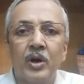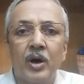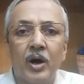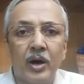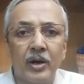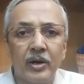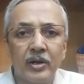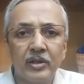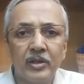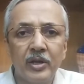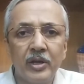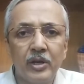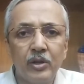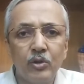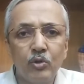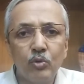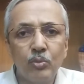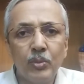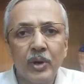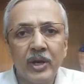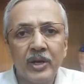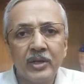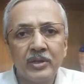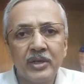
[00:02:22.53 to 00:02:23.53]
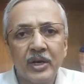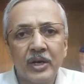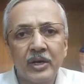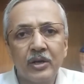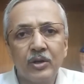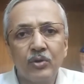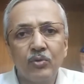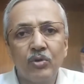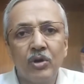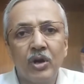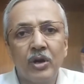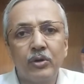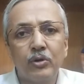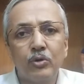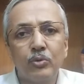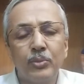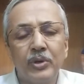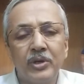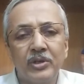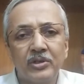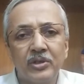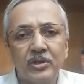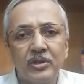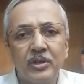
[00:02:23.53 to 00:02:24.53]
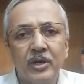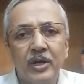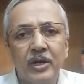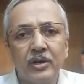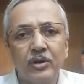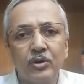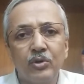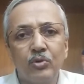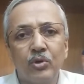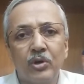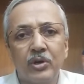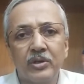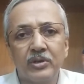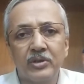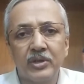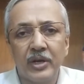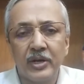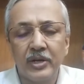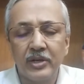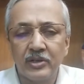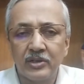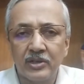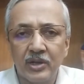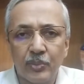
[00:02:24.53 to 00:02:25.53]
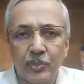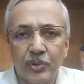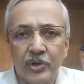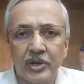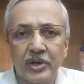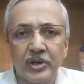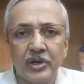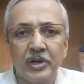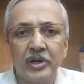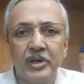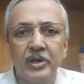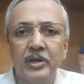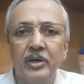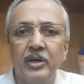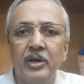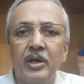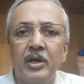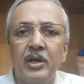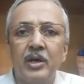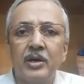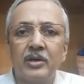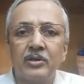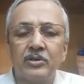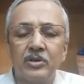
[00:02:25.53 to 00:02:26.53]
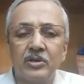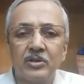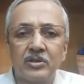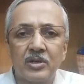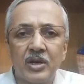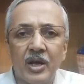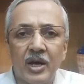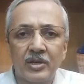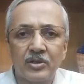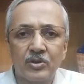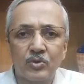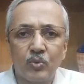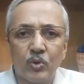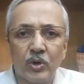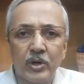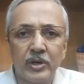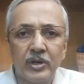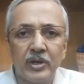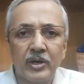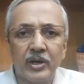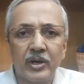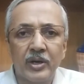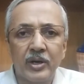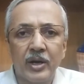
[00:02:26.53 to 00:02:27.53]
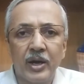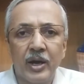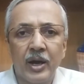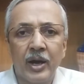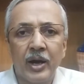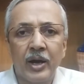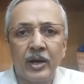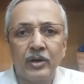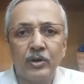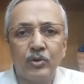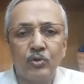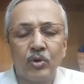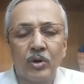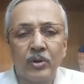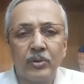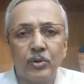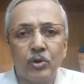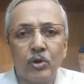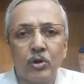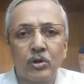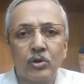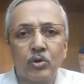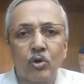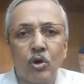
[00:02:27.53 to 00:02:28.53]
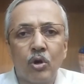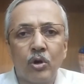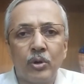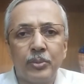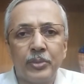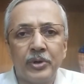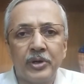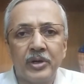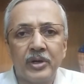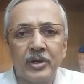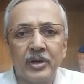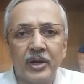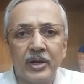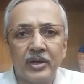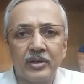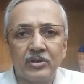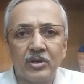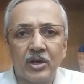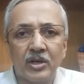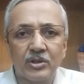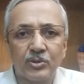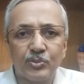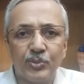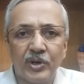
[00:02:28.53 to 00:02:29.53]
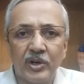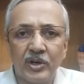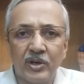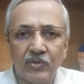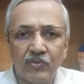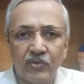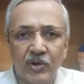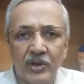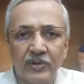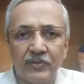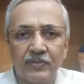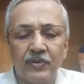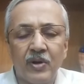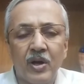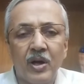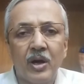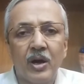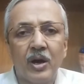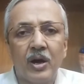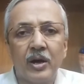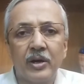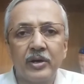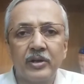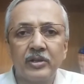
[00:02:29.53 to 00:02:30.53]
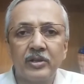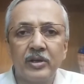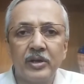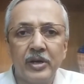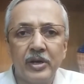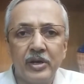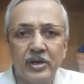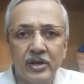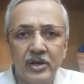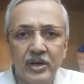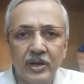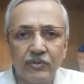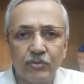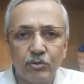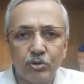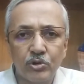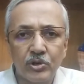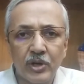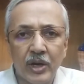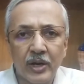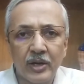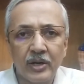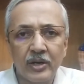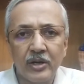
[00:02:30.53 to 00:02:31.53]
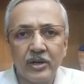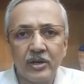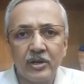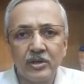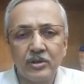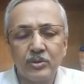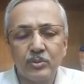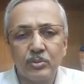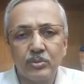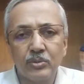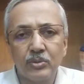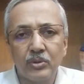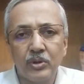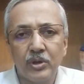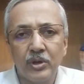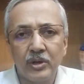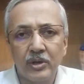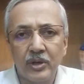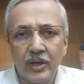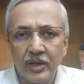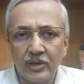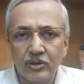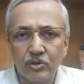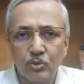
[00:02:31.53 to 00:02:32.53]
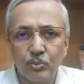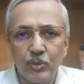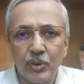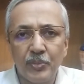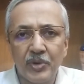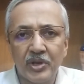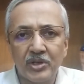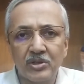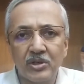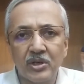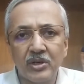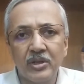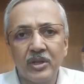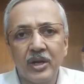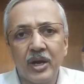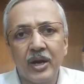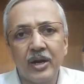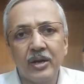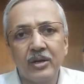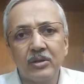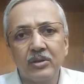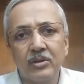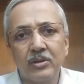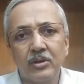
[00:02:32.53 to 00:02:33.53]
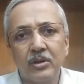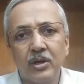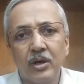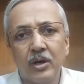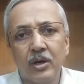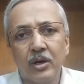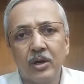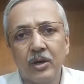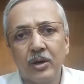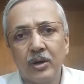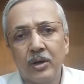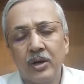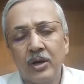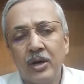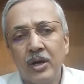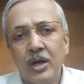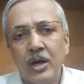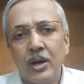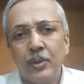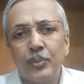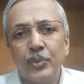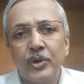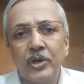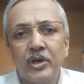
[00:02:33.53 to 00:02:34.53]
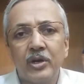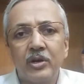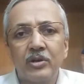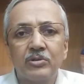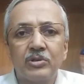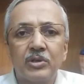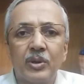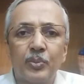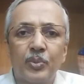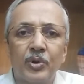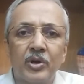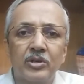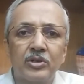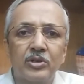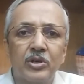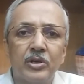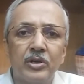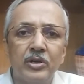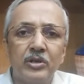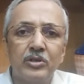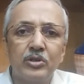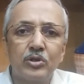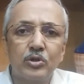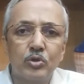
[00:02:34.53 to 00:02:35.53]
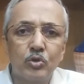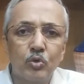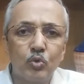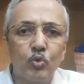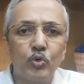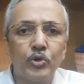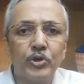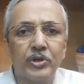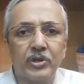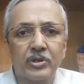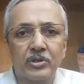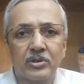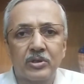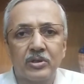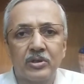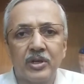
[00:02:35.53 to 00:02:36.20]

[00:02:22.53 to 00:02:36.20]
Under the Hindu Marriage Act, you will have to mention that you are residing separately since last 1 year and you have not cohabited as husband and wife. Under the Indian Divorce Act, it has to be mentioned that the period of separation is 2 years.